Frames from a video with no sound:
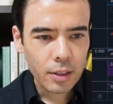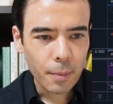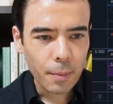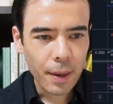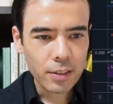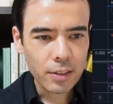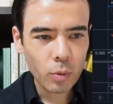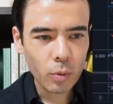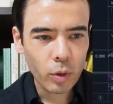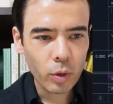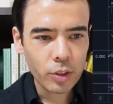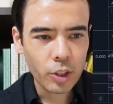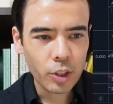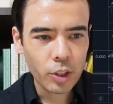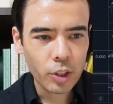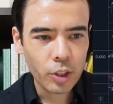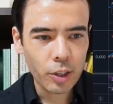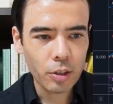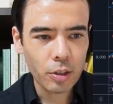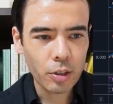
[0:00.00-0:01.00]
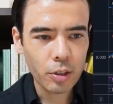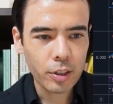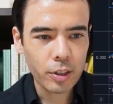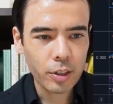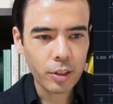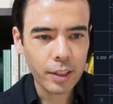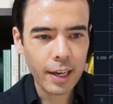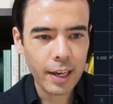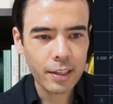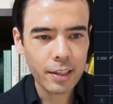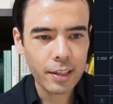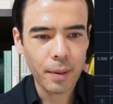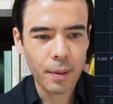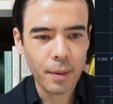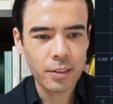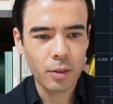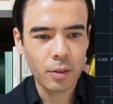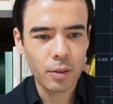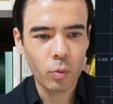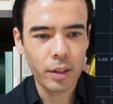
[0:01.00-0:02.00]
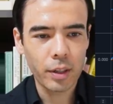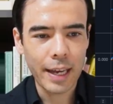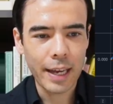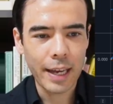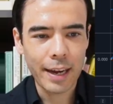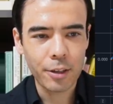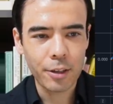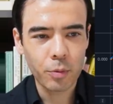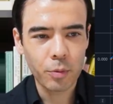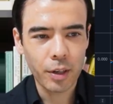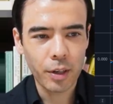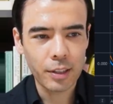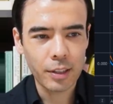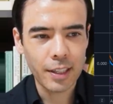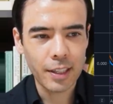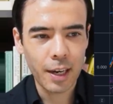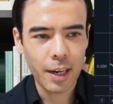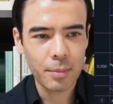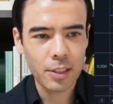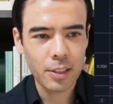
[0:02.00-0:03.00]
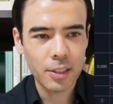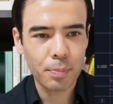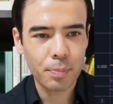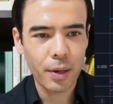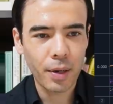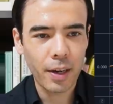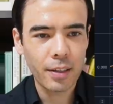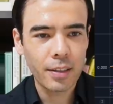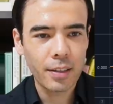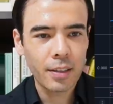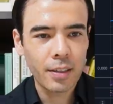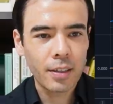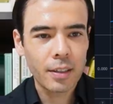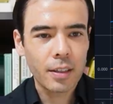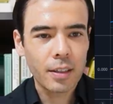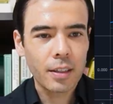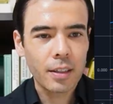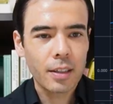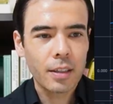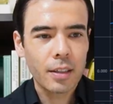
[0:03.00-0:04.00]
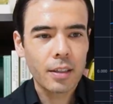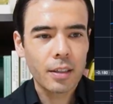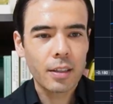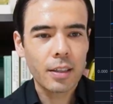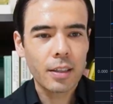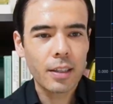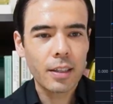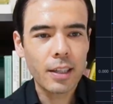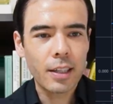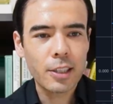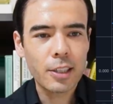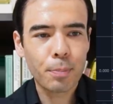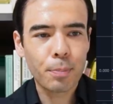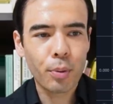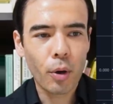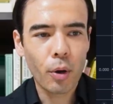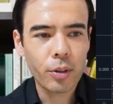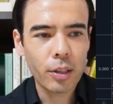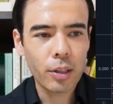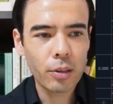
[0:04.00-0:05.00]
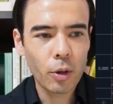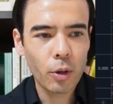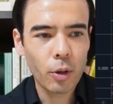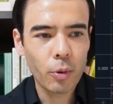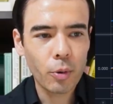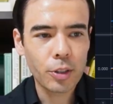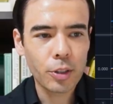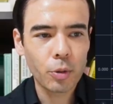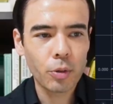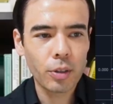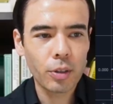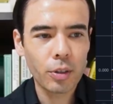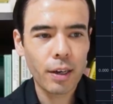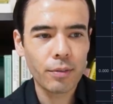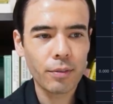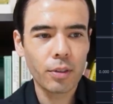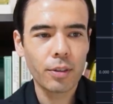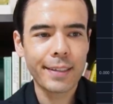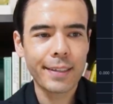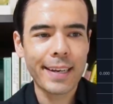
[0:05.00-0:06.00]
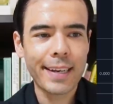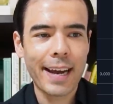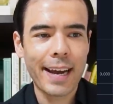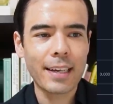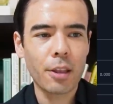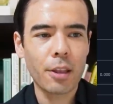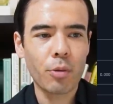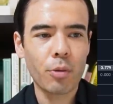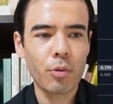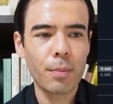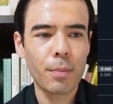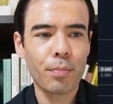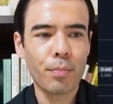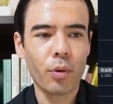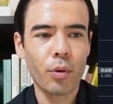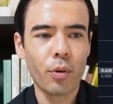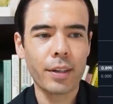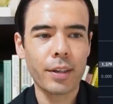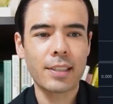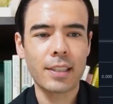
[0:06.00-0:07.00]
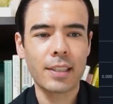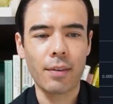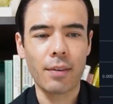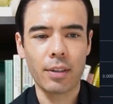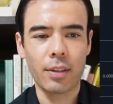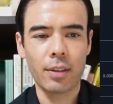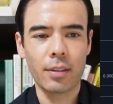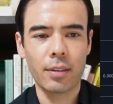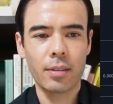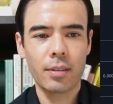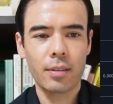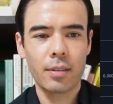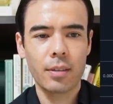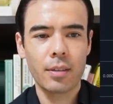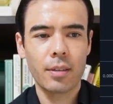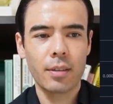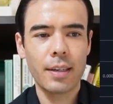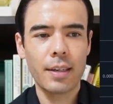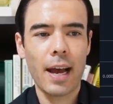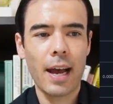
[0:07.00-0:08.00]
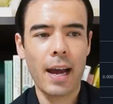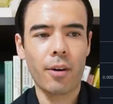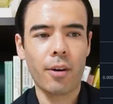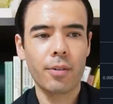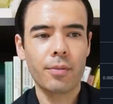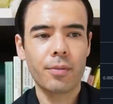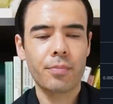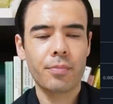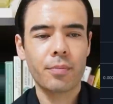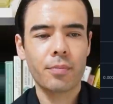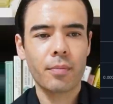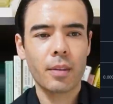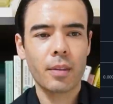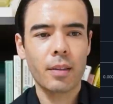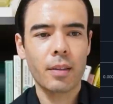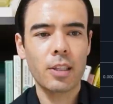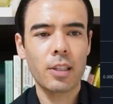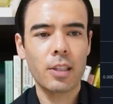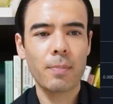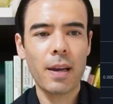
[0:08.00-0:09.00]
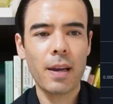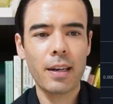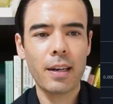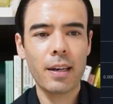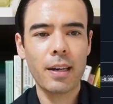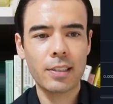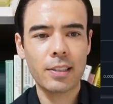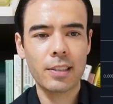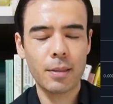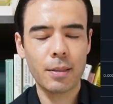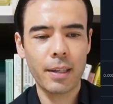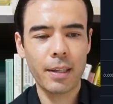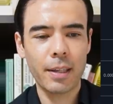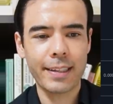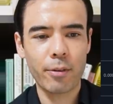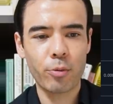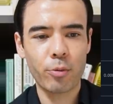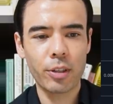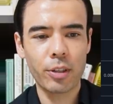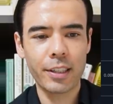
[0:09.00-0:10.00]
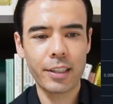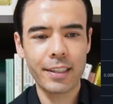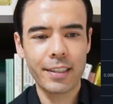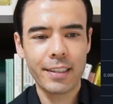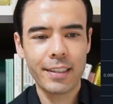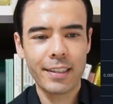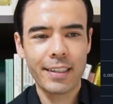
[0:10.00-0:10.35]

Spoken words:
Depends on what charts you're looking at, depends on how you want to time this, but it's broken lower to a level 93.7. Now, this may not seem like a really